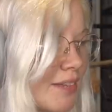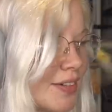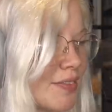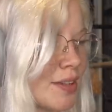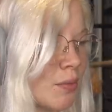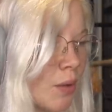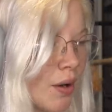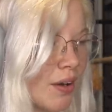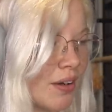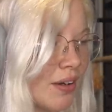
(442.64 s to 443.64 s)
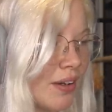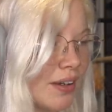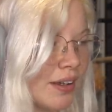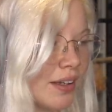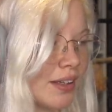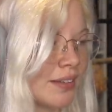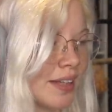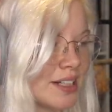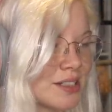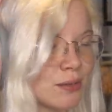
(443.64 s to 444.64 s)
even if there were,
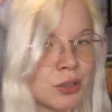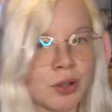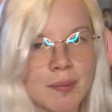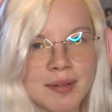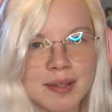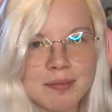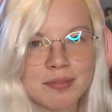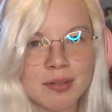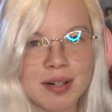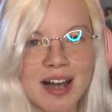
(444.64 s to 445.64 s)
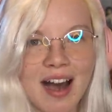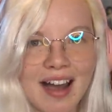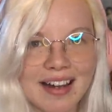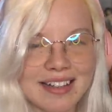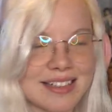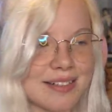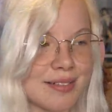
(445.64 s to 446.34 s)
they still dropped them from a height.